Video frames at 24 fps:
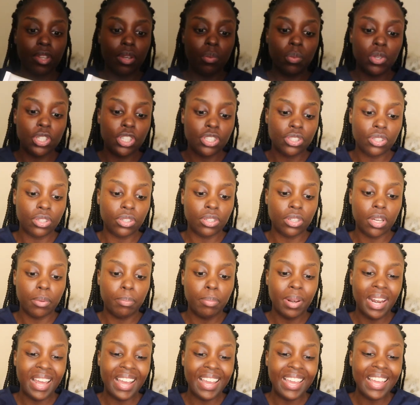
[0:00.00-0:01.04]
we're just going to
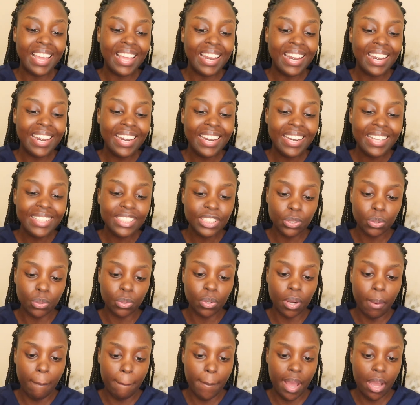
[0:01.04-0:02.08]
apply a
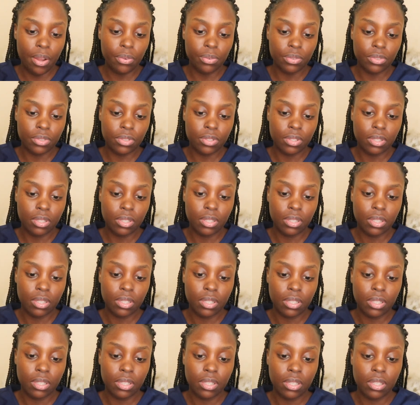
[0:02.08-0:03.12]
little amount.
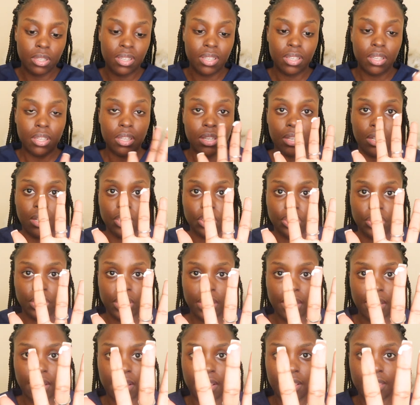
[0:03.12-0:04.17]

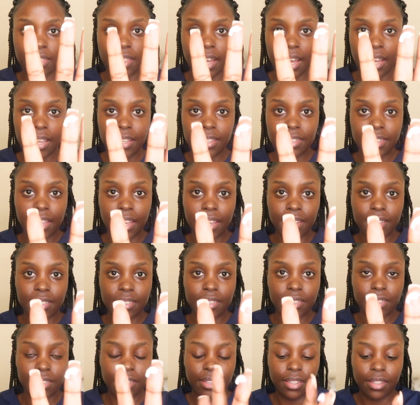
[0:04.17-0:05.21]
Literally, that is
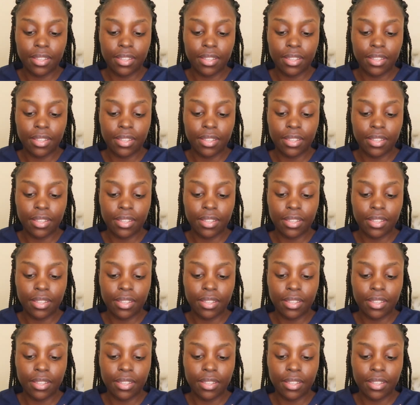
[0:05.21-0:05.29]
it.